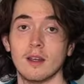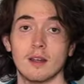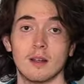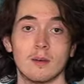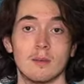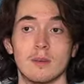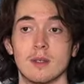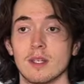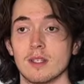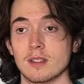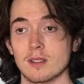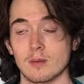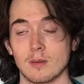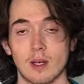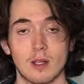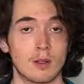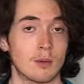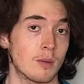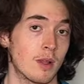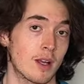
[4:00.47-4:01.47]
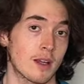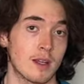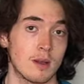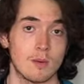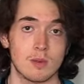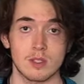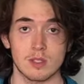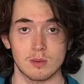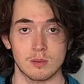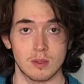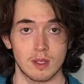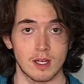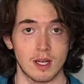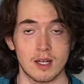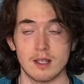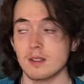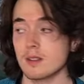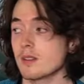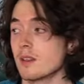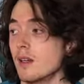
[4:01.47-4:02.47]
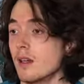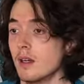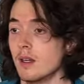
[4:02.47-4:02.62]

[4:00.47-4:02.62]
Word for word: Um, you get some color blocking, which is pretty nice.